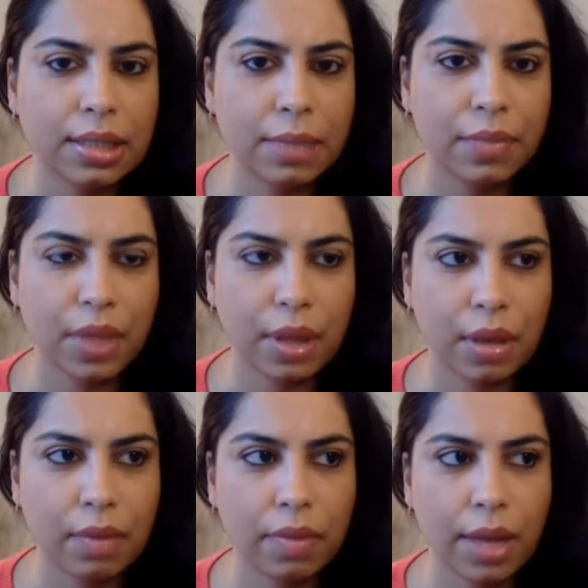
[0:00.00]

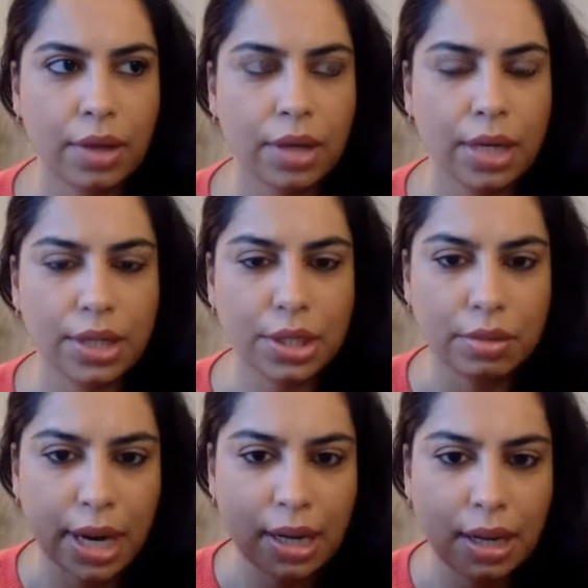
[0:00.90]
something that you're
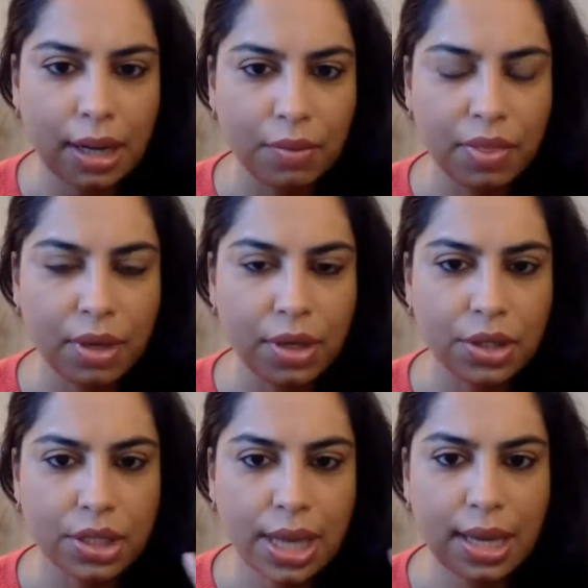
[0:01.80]
integrating within
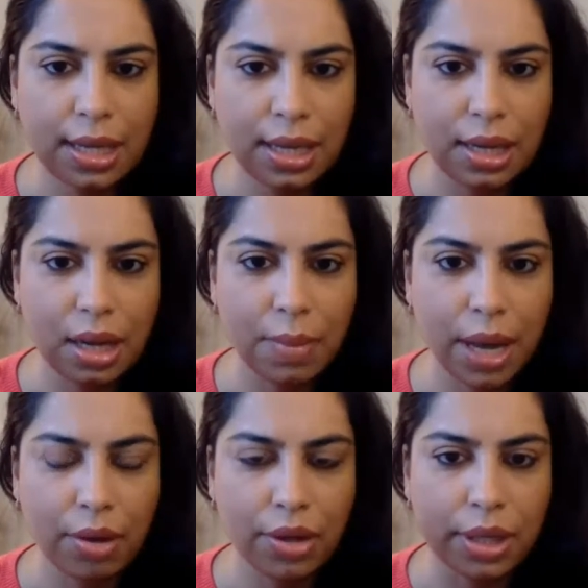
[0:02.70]
your psyche
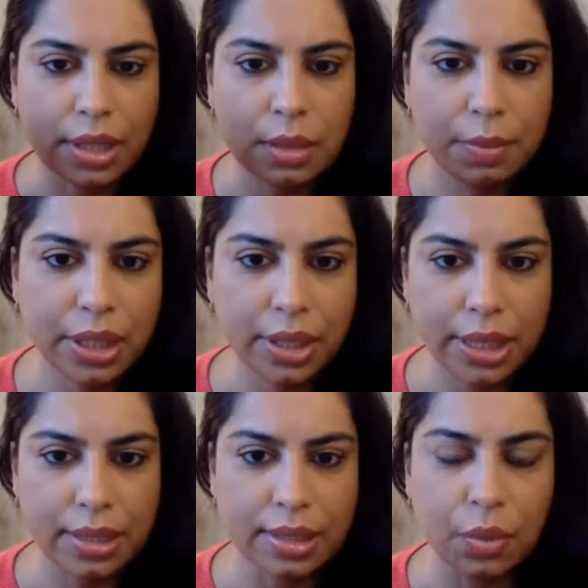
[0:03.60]
about your
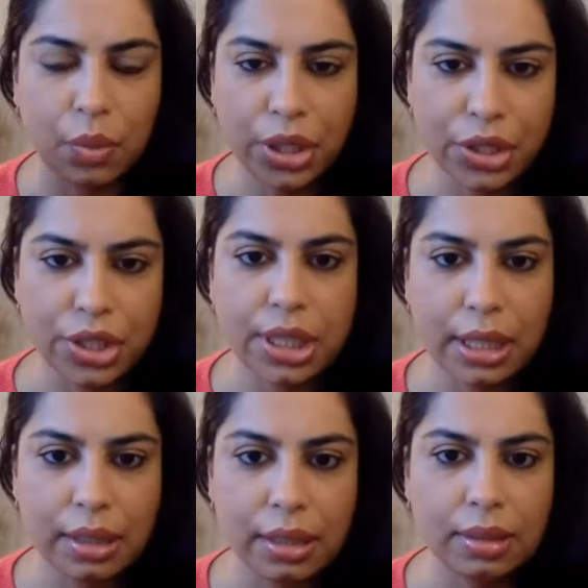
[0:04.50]
experience and what you're
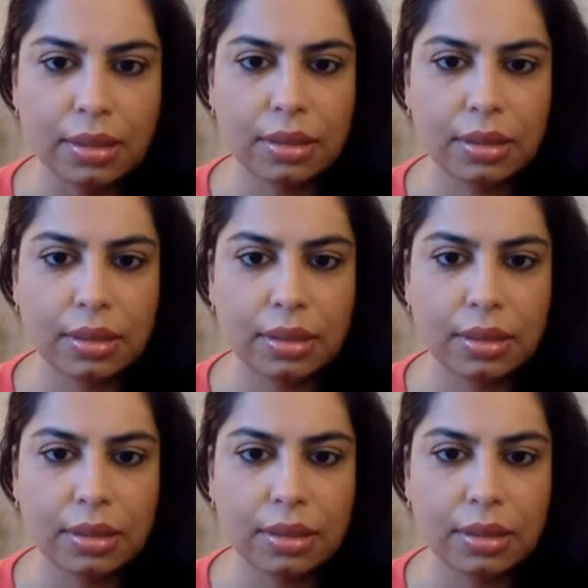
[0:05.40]
seeing?